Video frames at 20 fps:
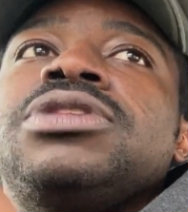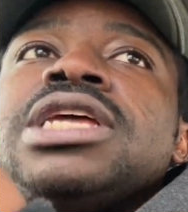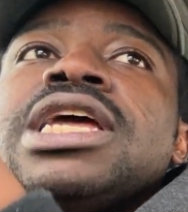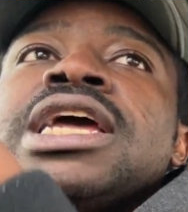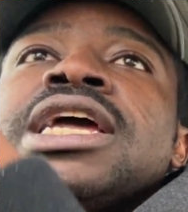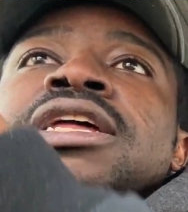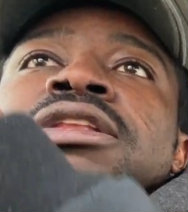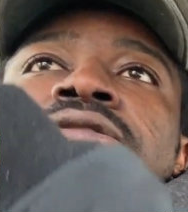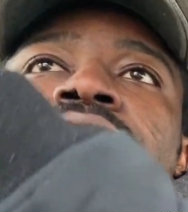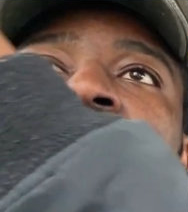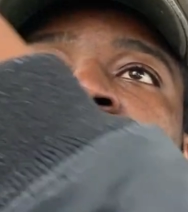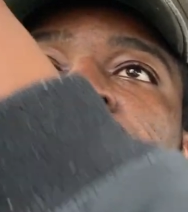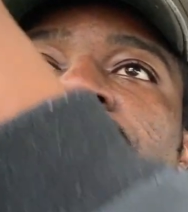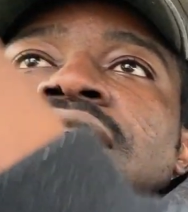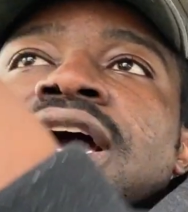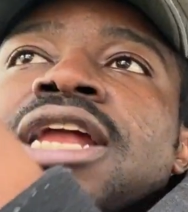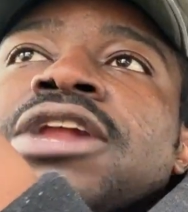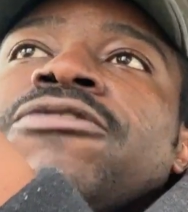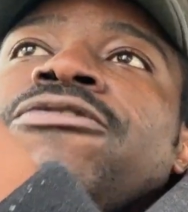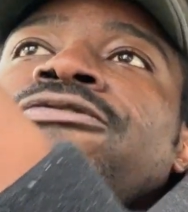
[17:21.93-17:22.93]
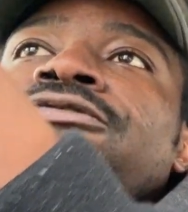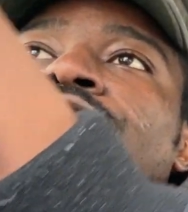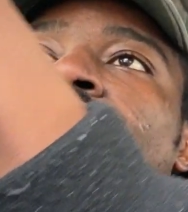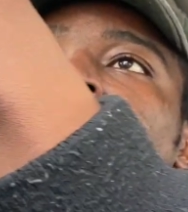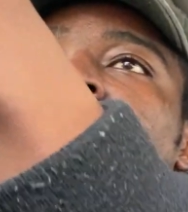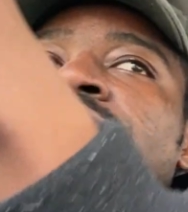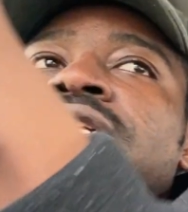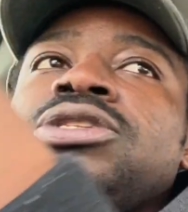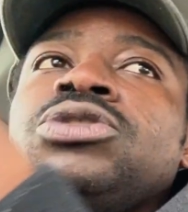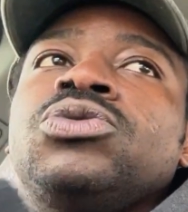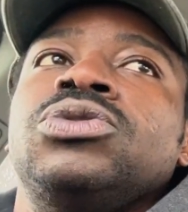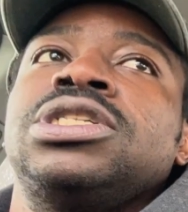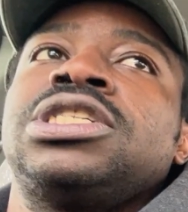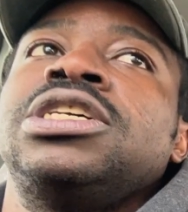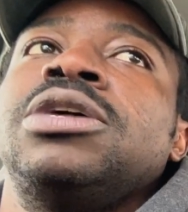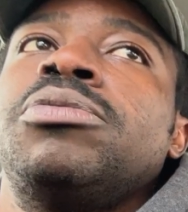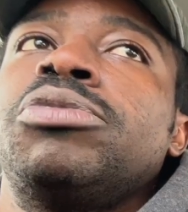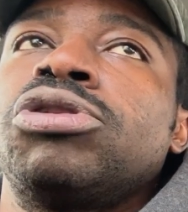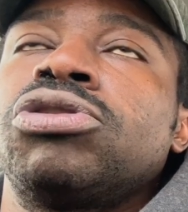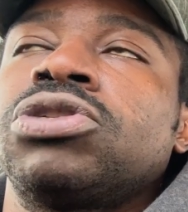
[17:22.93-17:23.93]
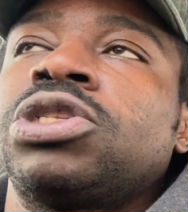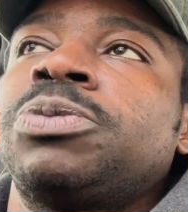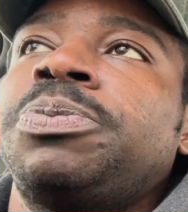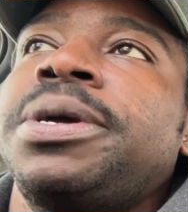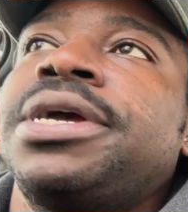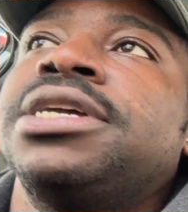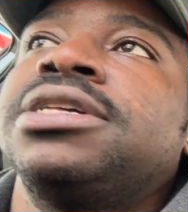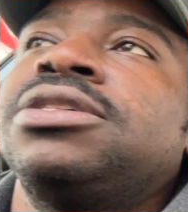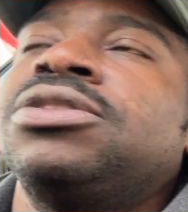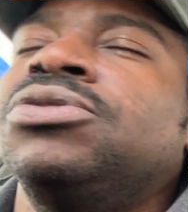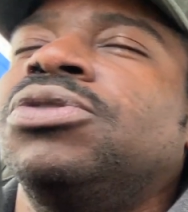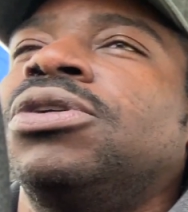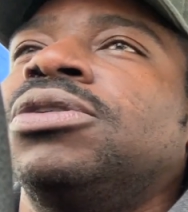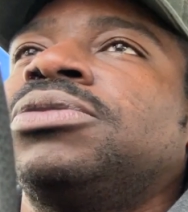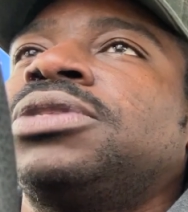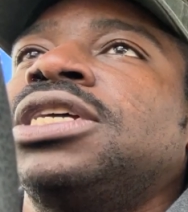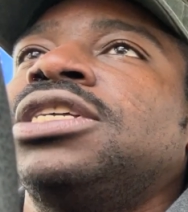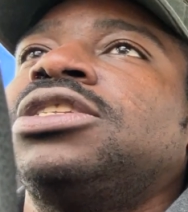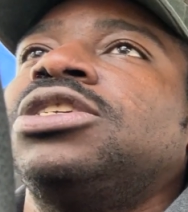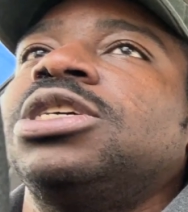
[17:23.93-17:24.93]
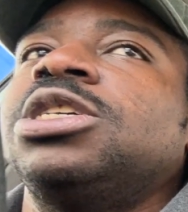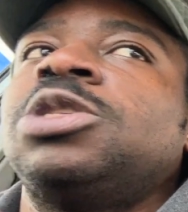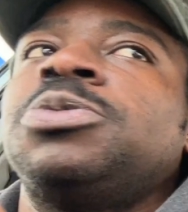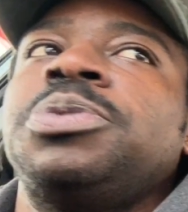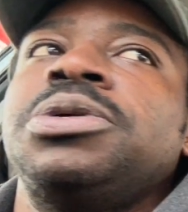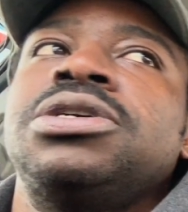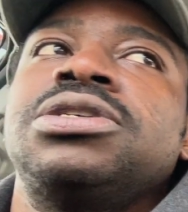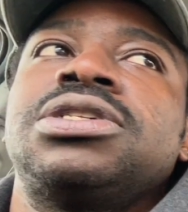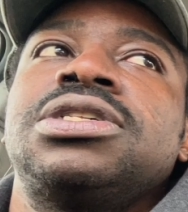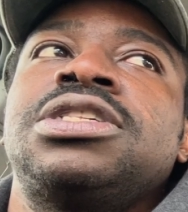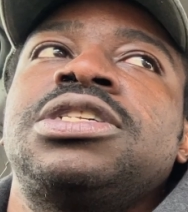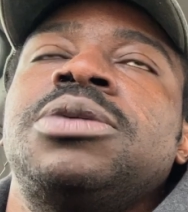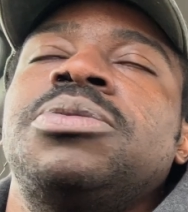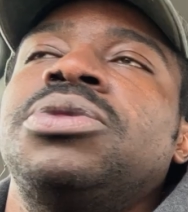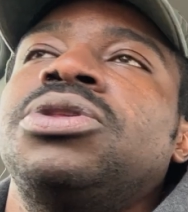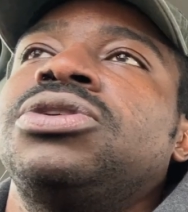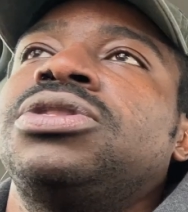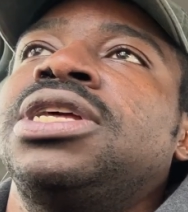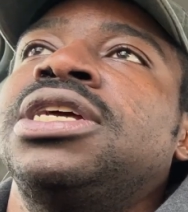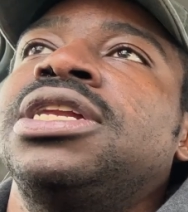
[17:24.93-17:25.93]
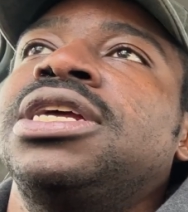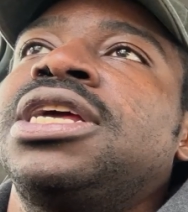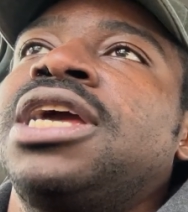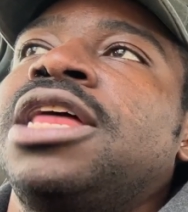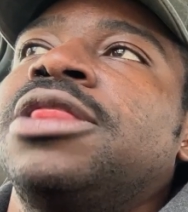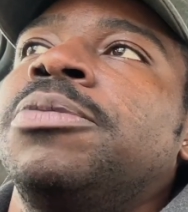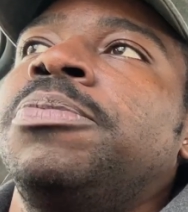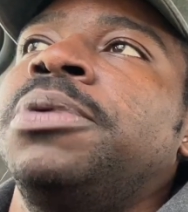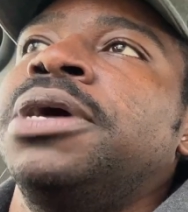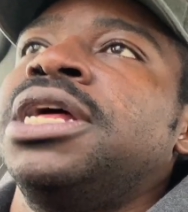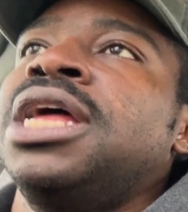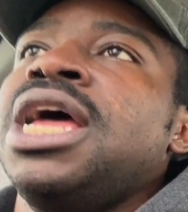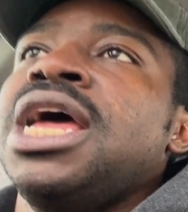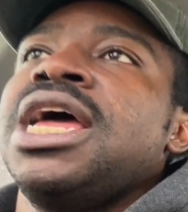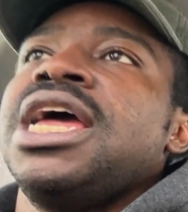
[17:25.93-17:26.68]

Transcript: and and kind of floating into a similar space you know what i'm saying to experience a similar thing together but